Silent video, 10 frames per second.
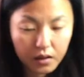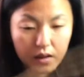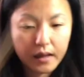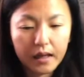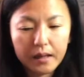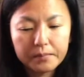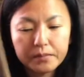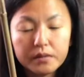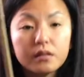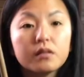have
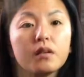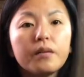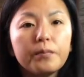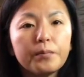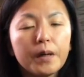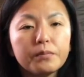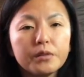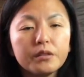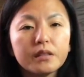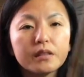
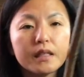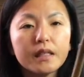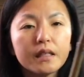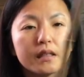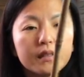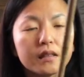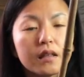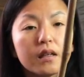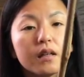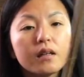bamboo stick.
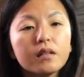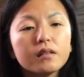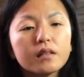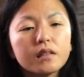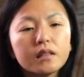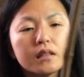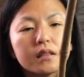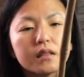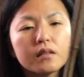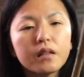This
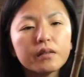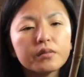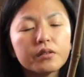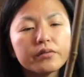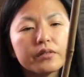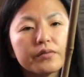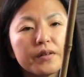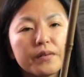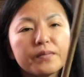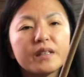is the leftover
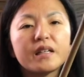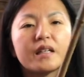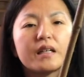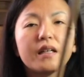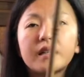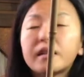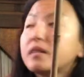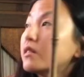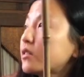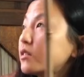from the
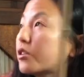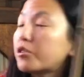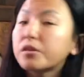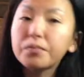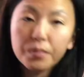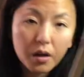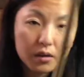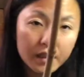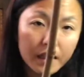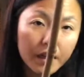totem
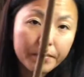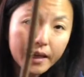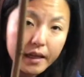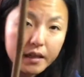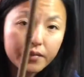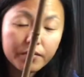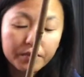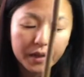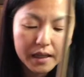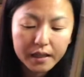pole that I made for
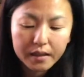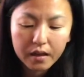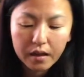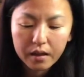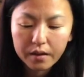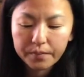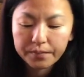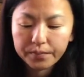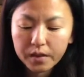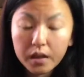my
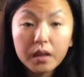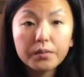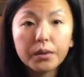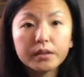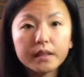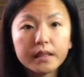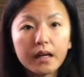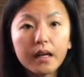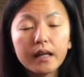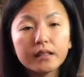
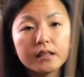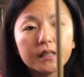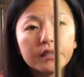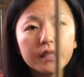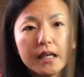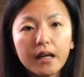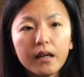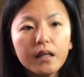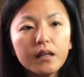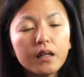monstera at the
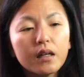Sonyai.